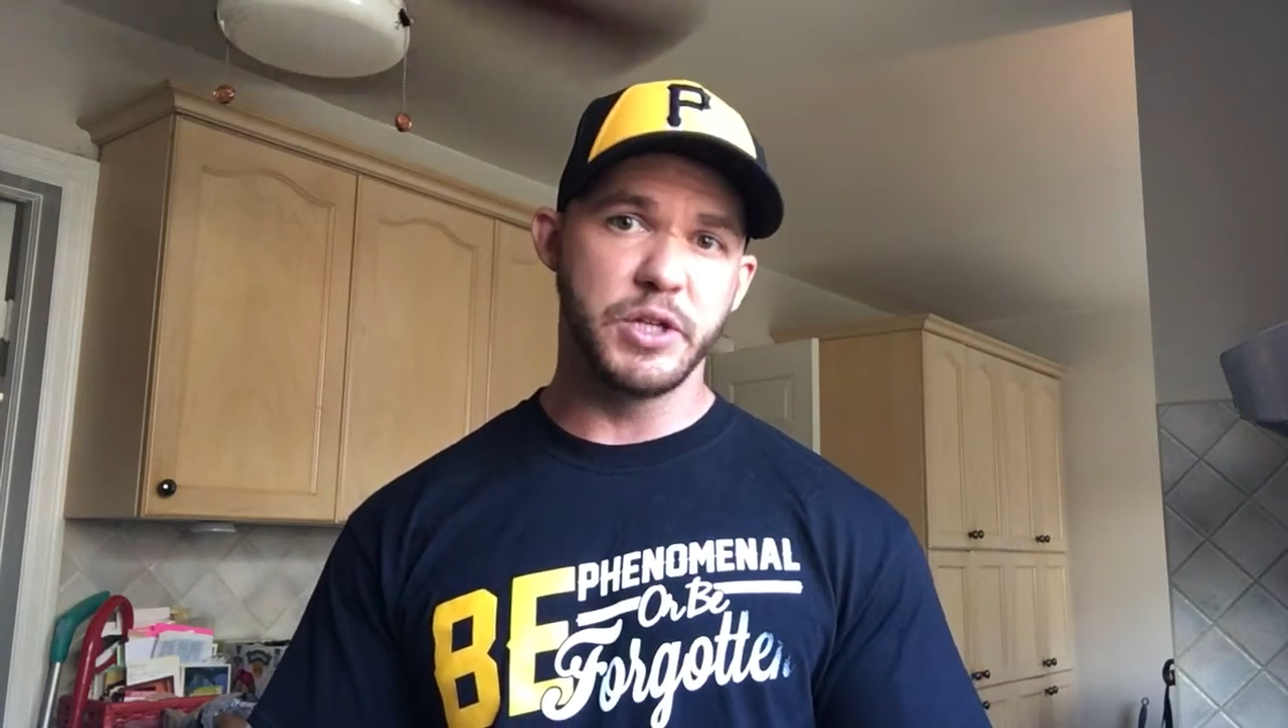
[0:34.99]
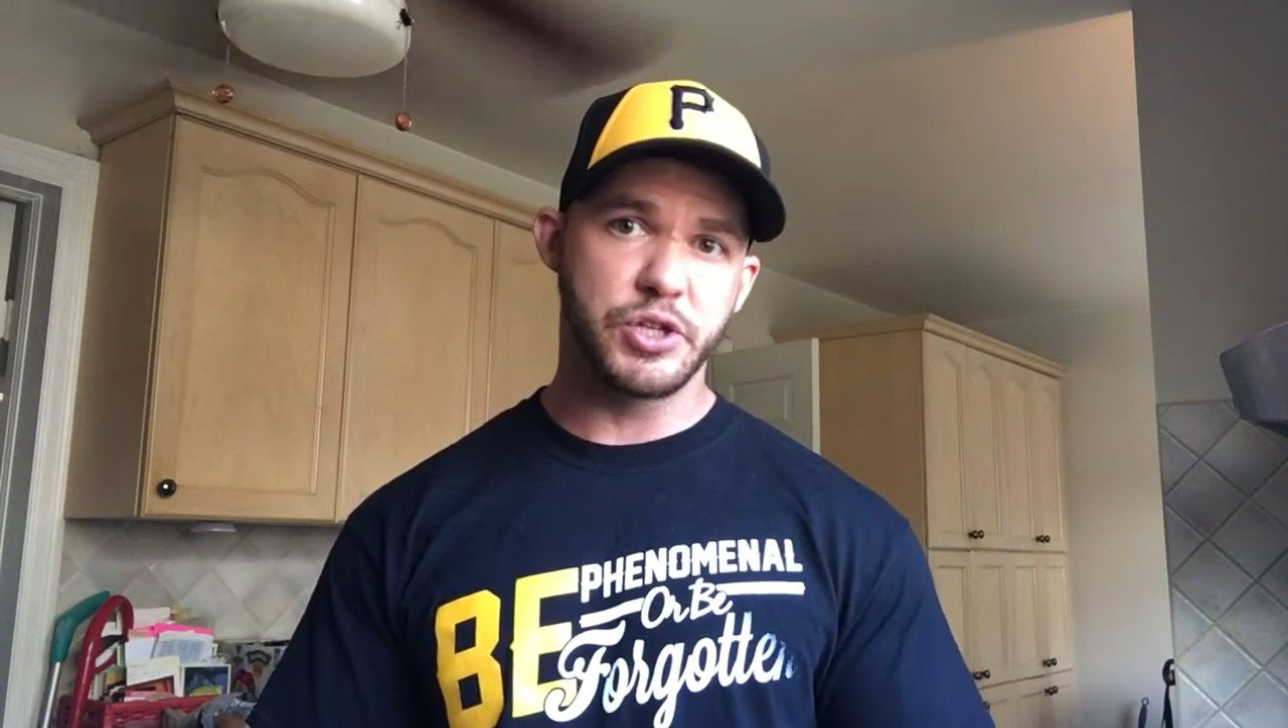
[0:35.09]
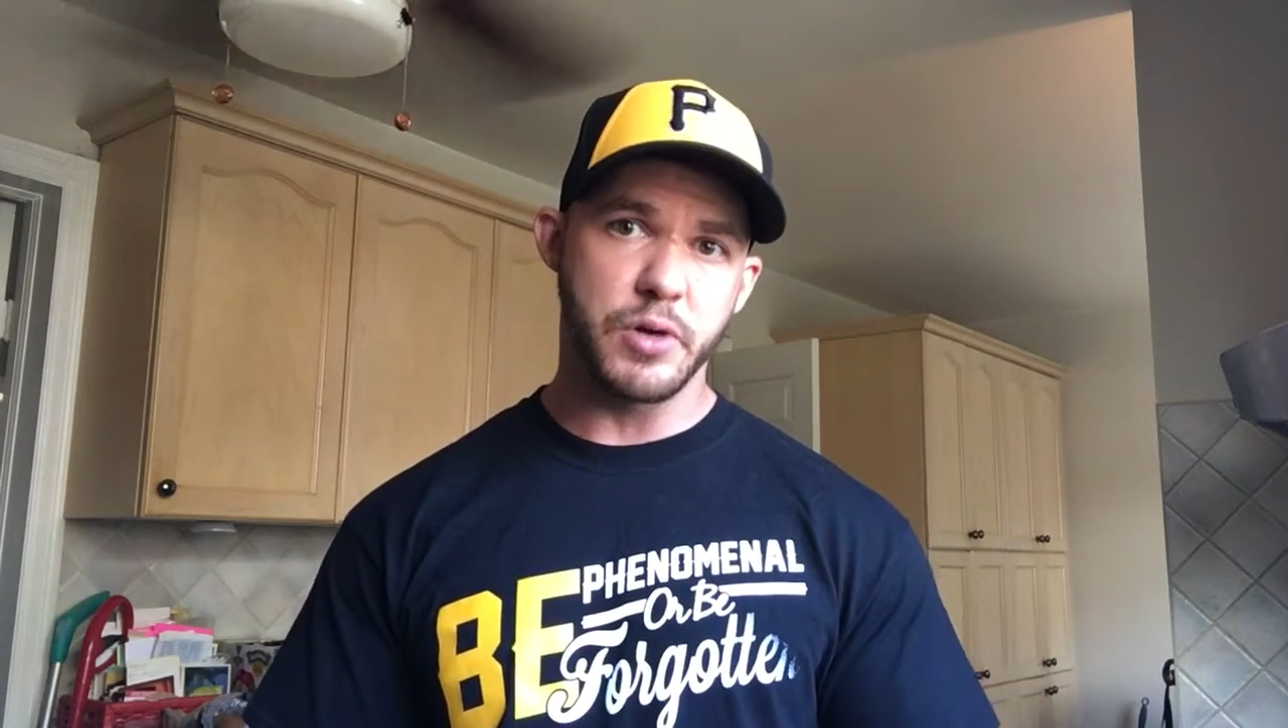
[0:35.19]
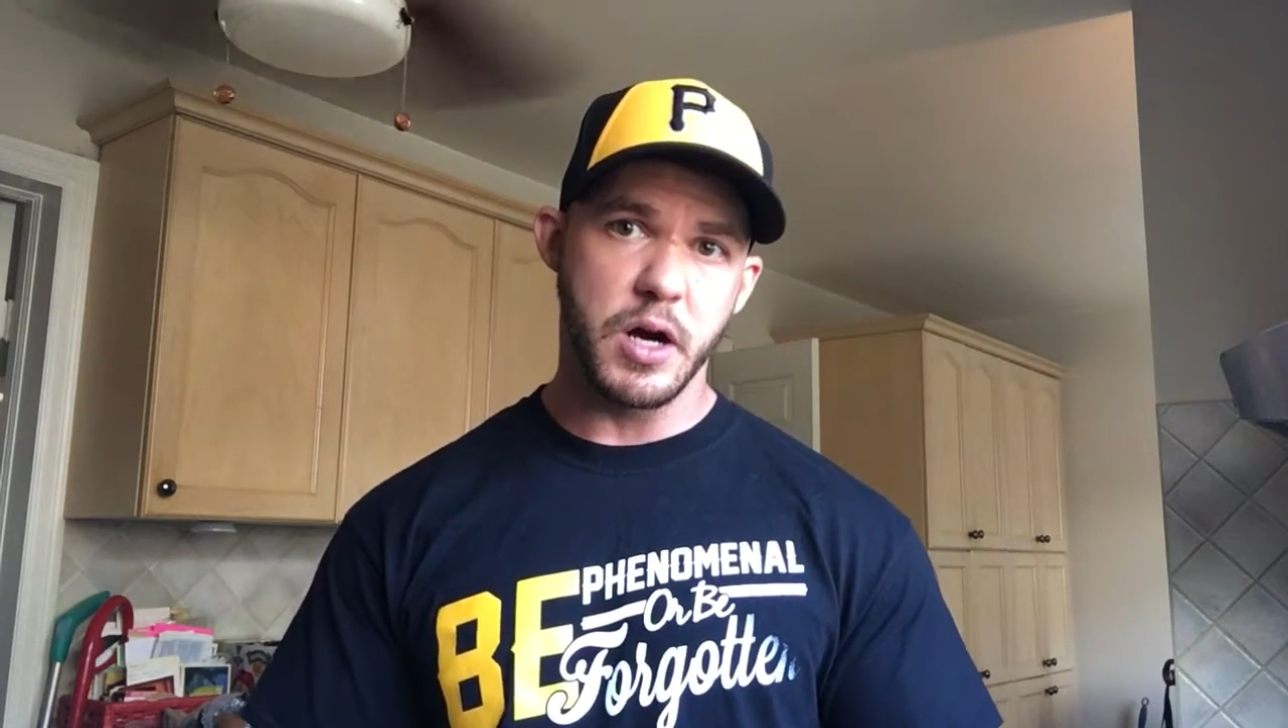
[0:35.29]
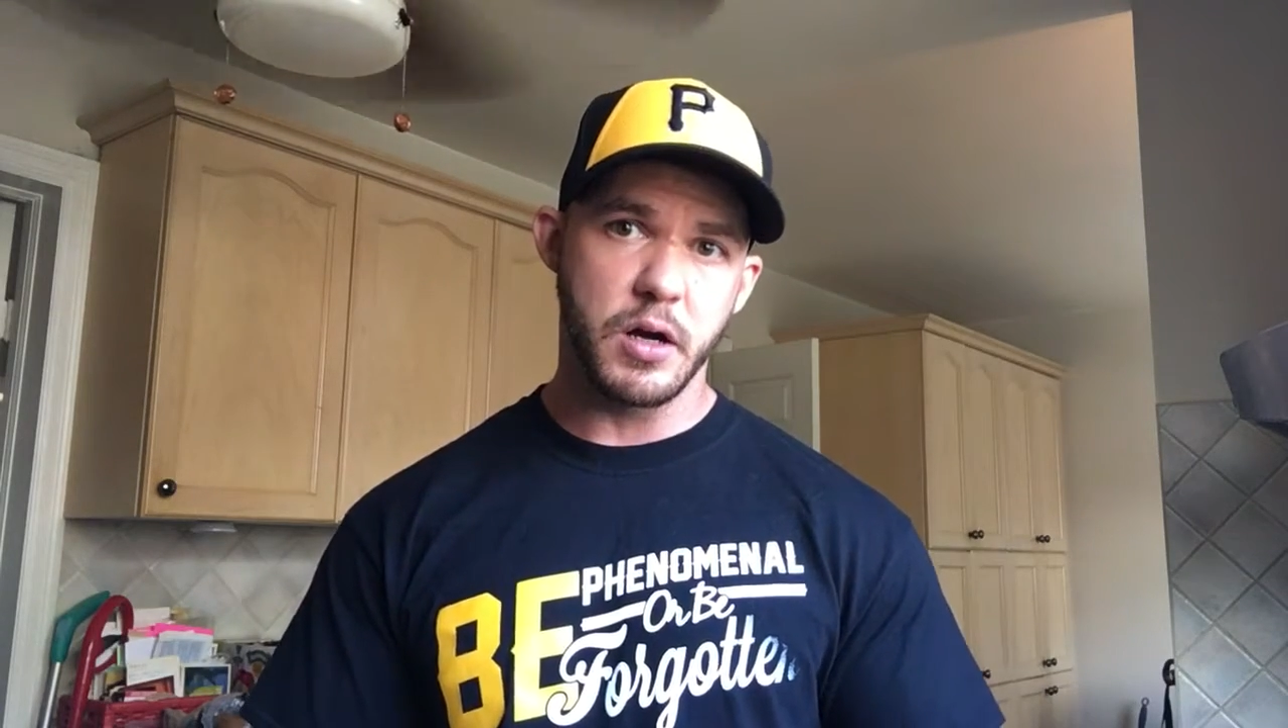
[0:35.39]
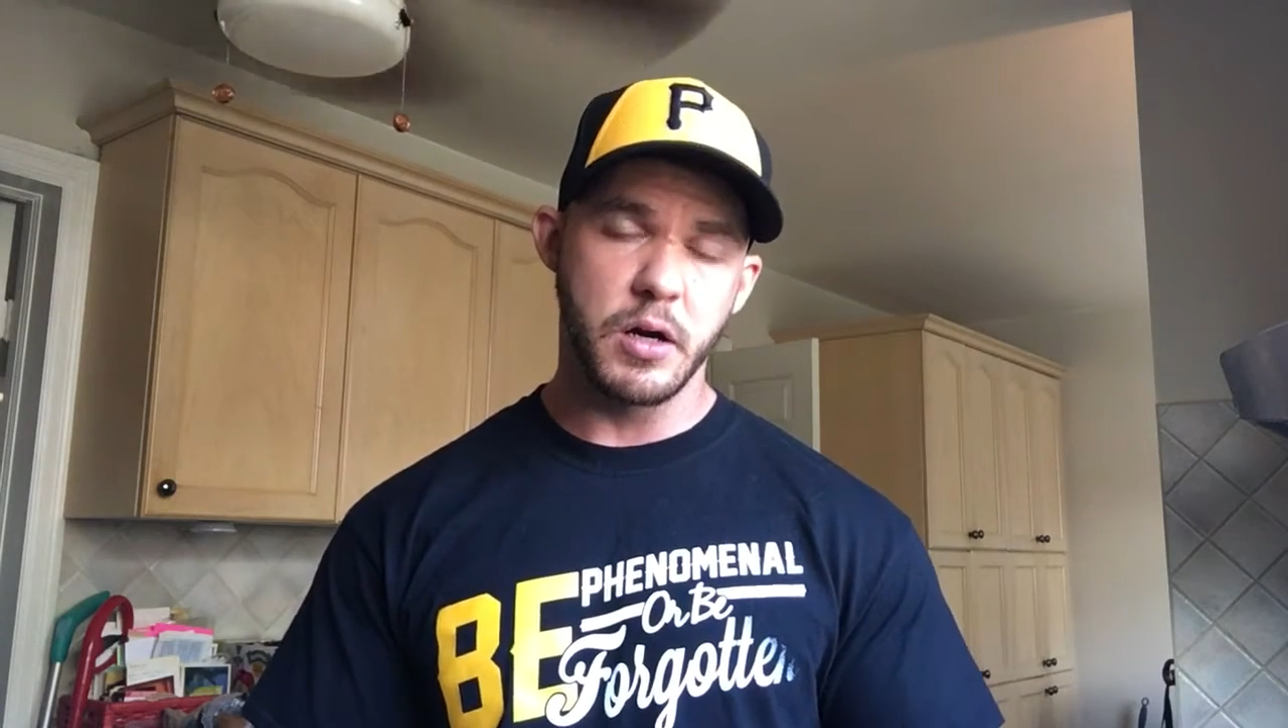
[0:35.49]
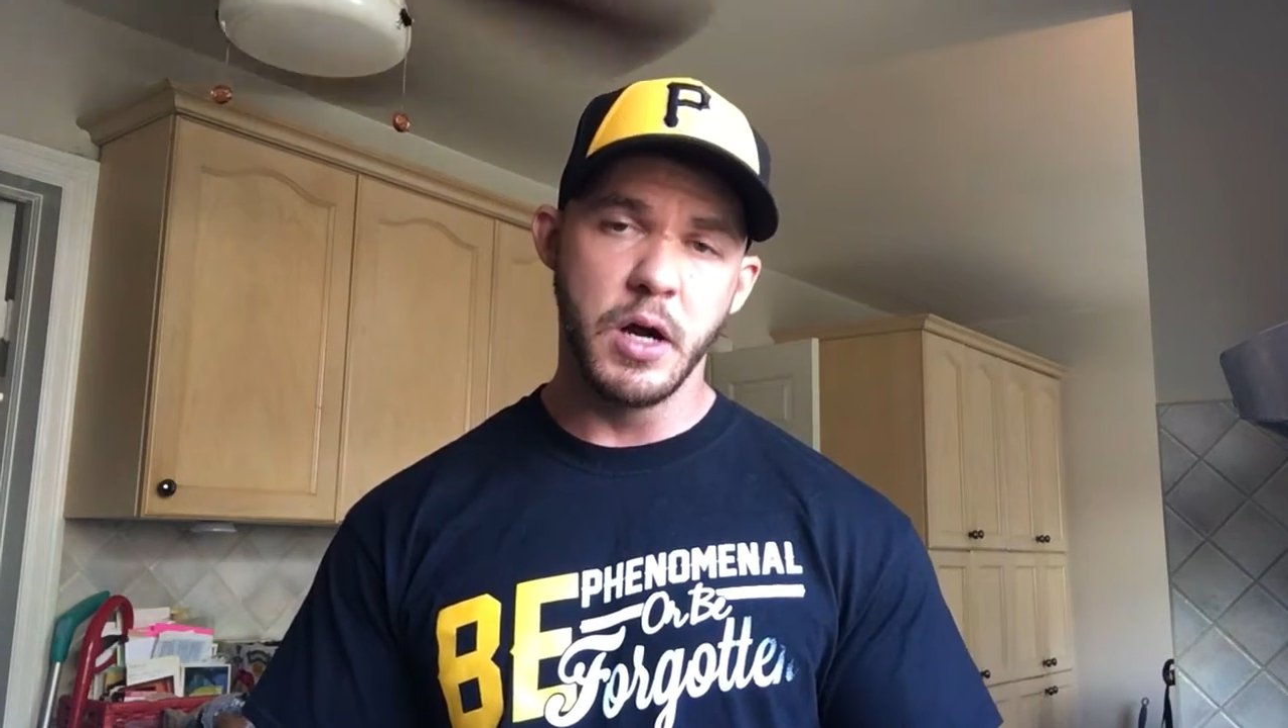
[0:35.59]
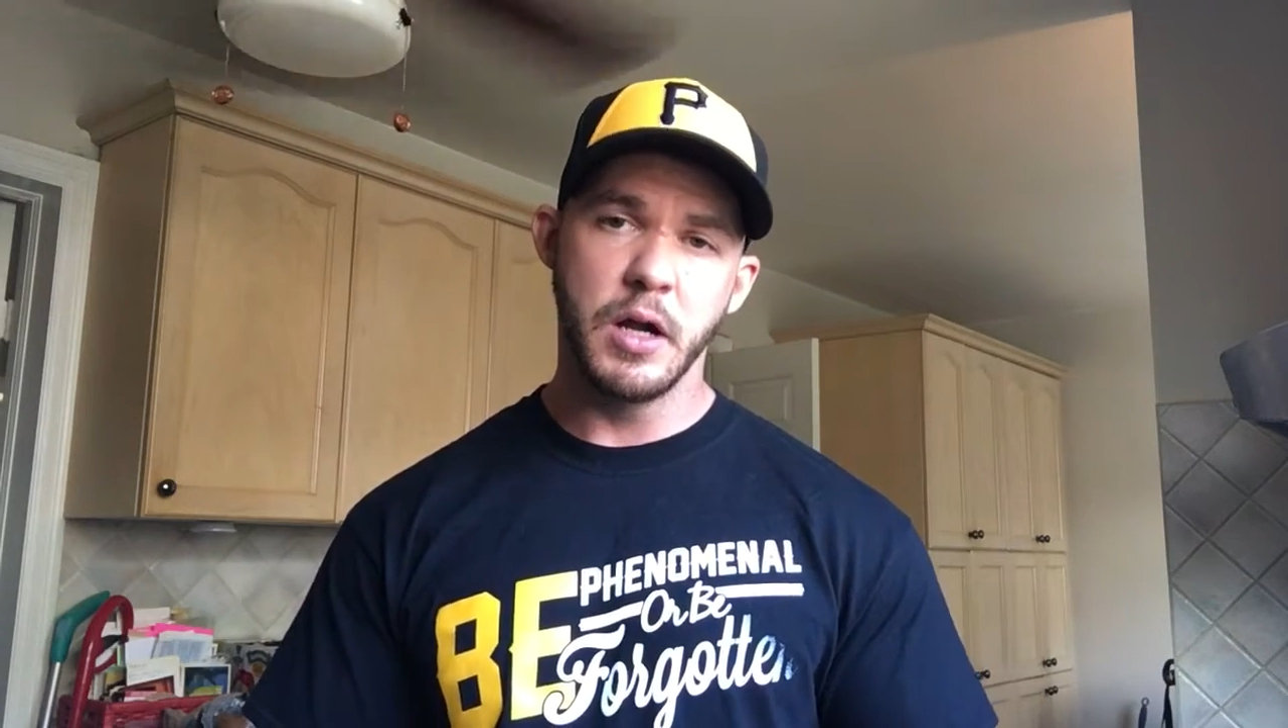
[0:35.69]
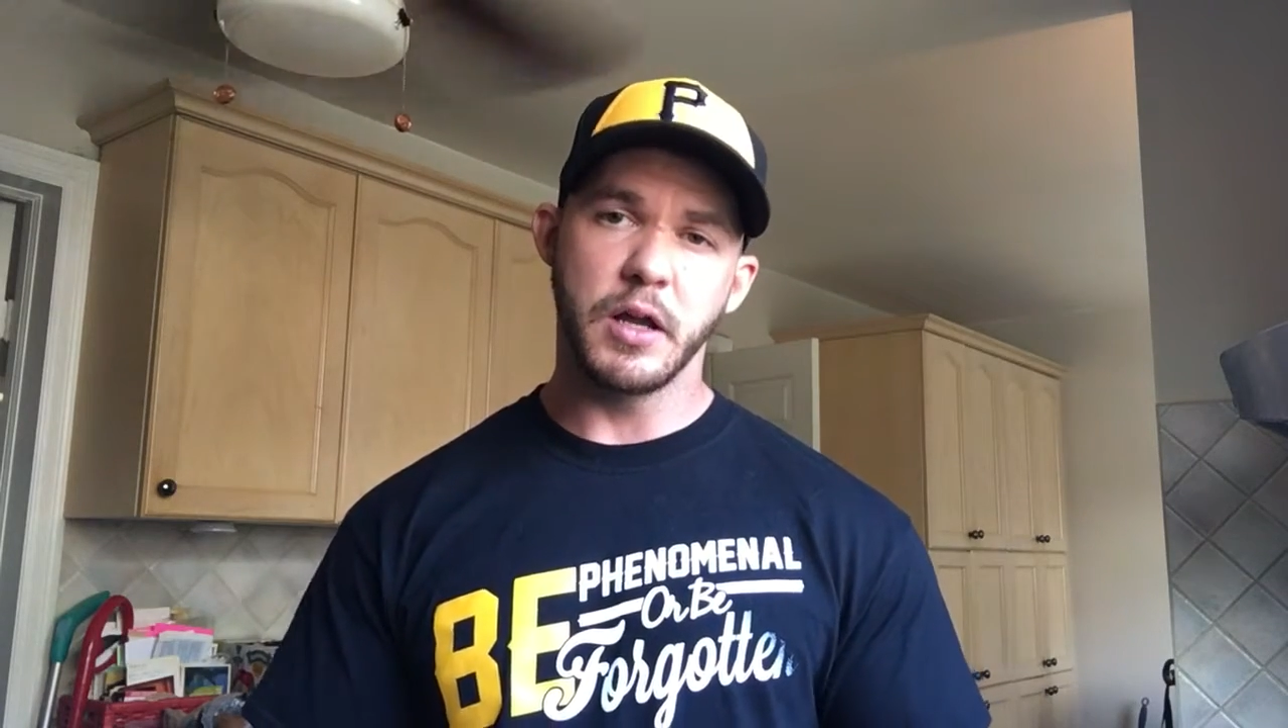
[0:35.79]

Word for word: be stronger,